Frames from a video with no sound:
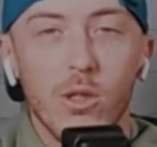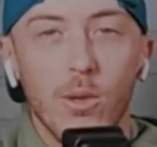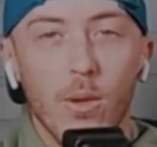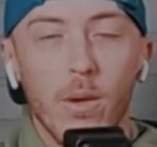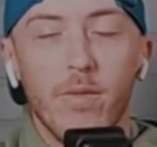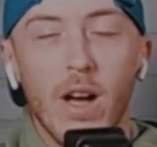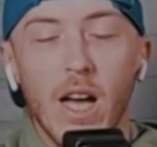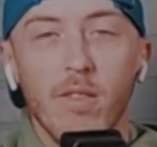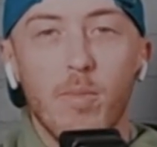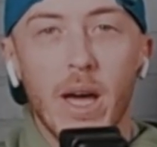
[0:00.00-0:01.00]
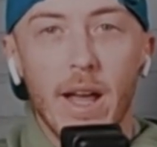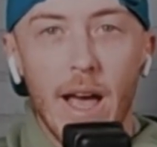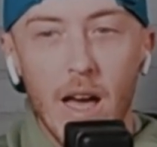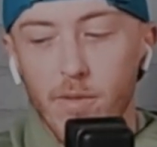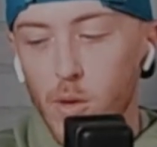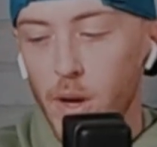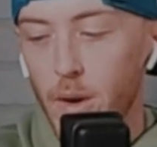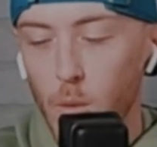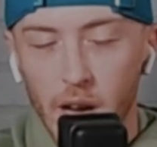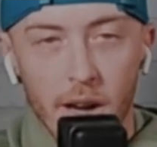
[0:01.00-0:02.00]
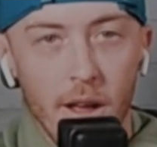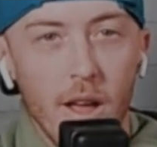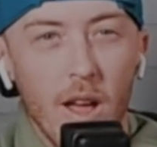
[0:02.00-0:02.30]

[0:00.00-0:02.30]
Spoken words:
235, bet a half unit, win